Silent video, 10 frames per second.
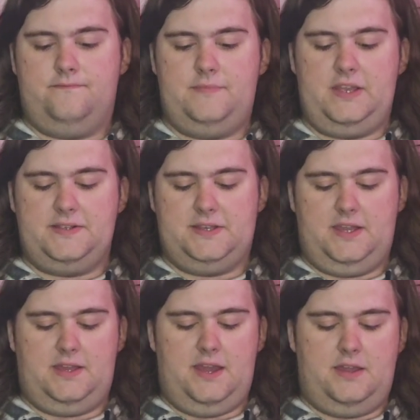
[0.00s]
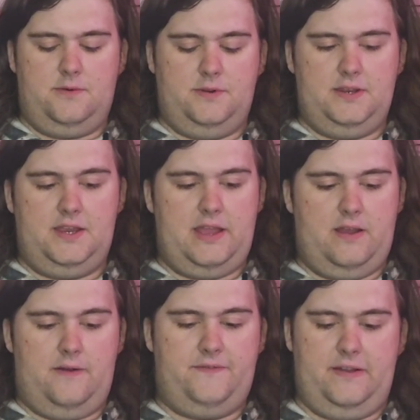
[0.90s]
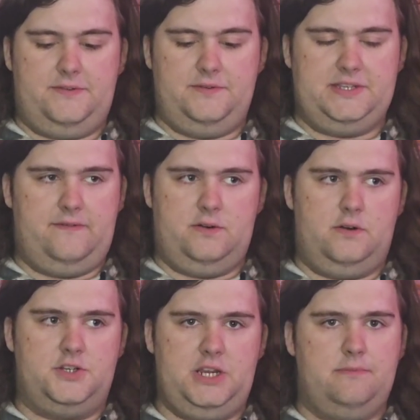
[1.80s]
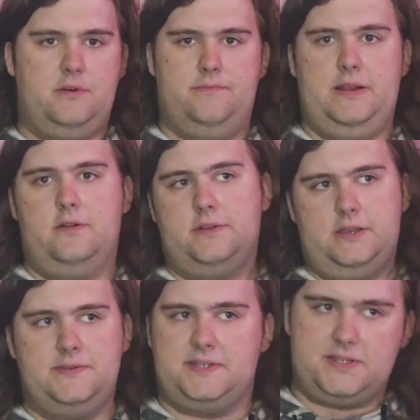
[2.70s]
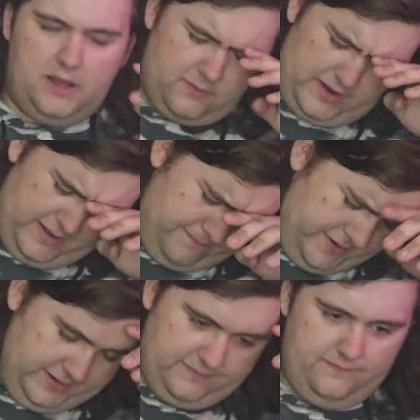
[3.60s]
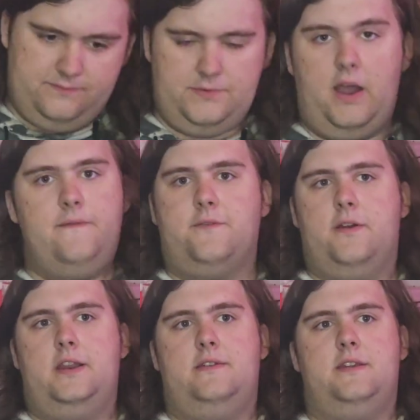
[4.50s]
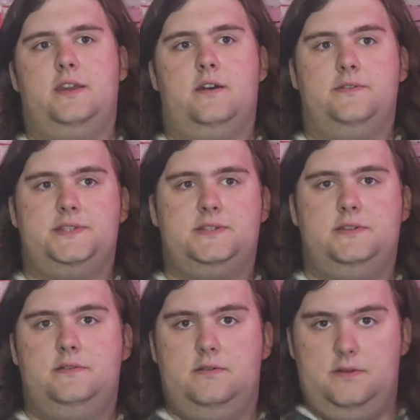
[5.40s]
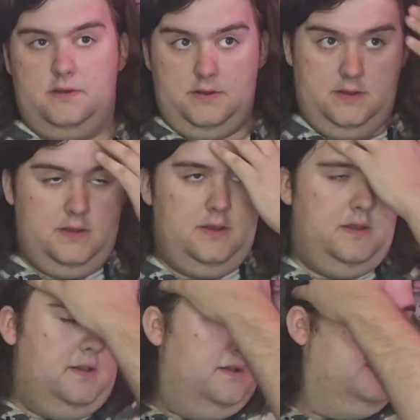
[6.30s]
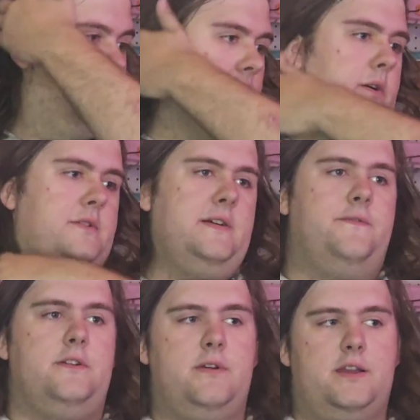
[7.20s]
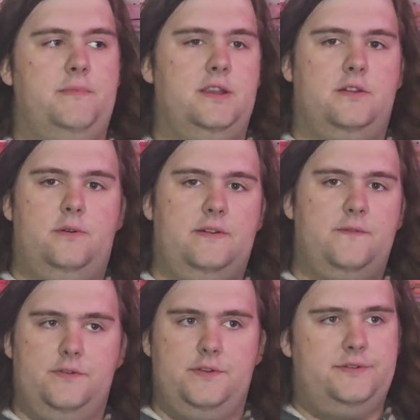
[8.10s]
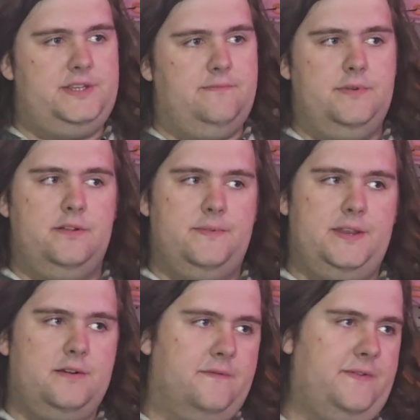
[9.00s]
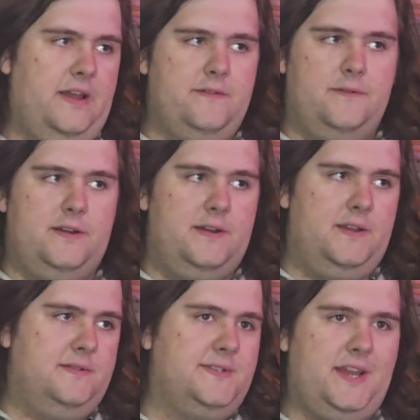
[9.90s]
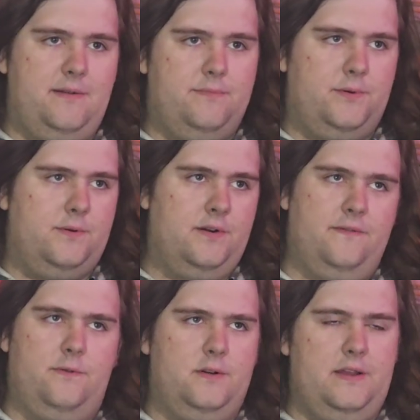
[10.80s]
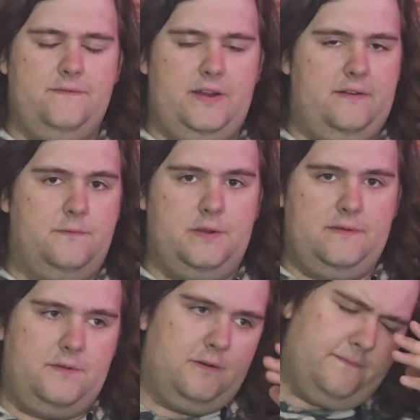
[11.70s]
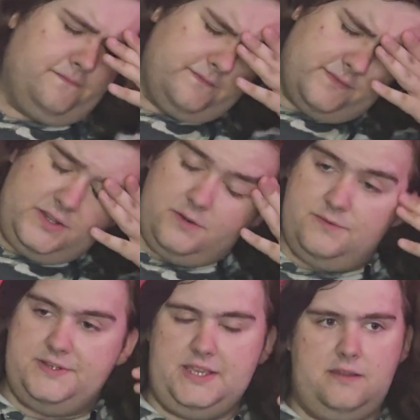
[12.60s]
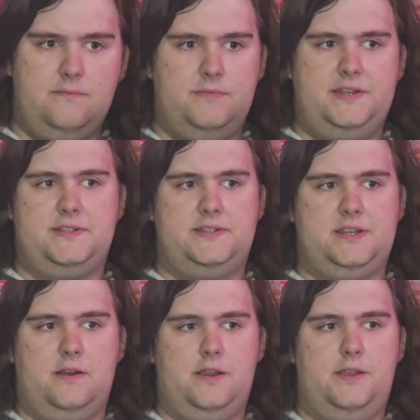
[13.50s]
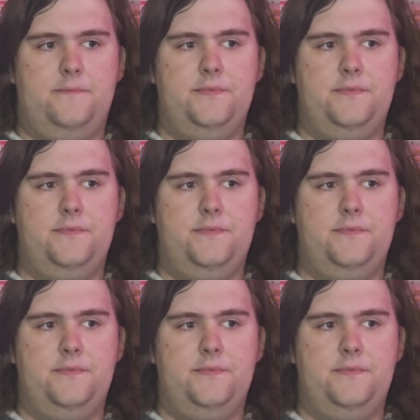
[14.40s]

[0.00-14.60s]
Because, like, yeah, you would need a 5.27 or a chambered barrel to use a slug ram, but not for anything else. So I would definitely recommend going for 13mm, 509, tight bore, 495, whatever you deem necessary.